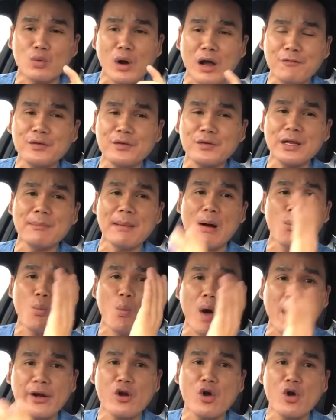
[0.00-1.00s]
roughly
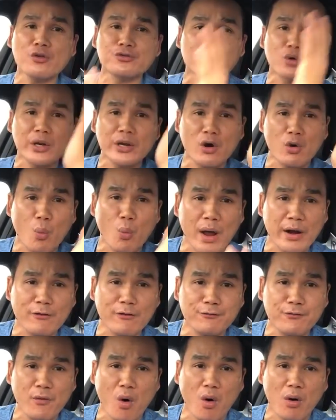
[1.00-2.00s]
about 103 or
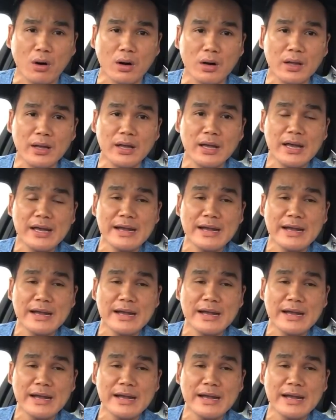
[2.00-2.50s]
104.